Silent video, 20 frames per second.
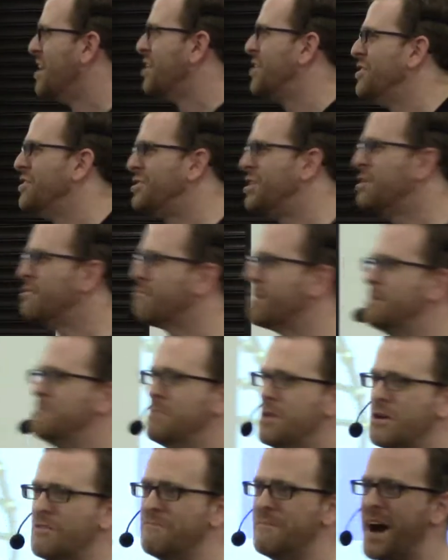Could you
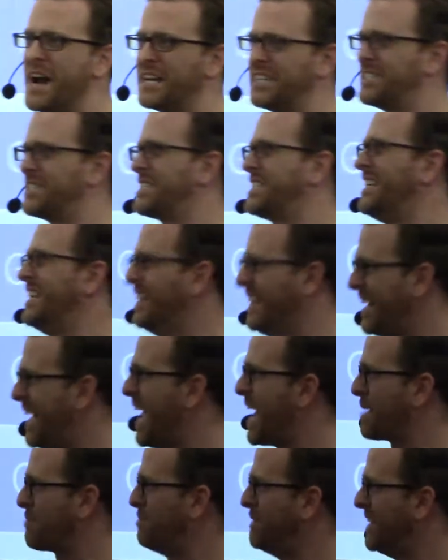remove my
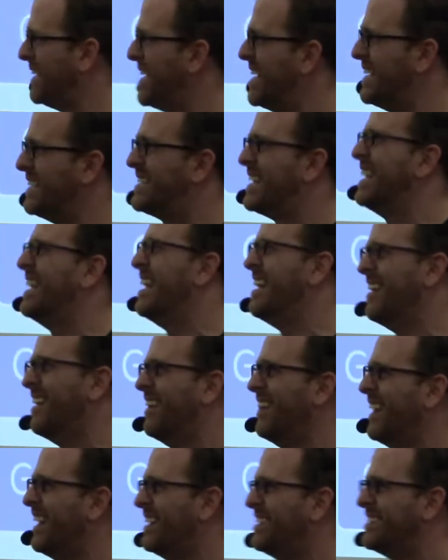celiac, please? You
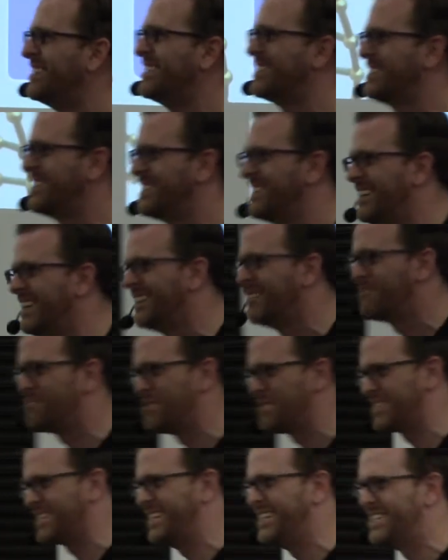know, it's just a little
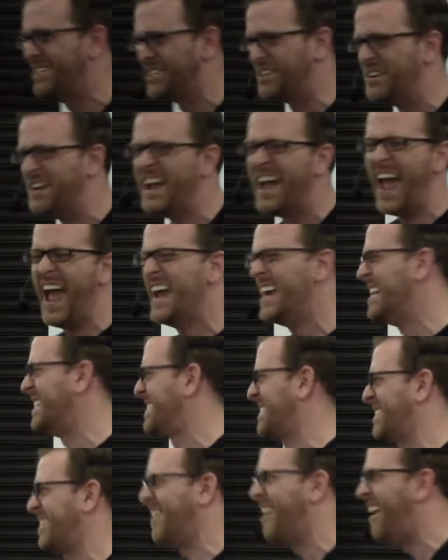procedure, and
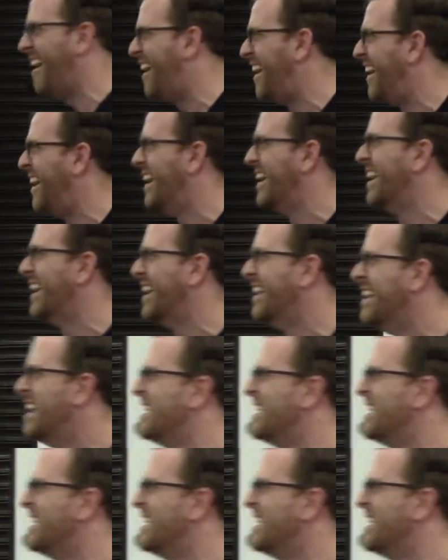it's gone.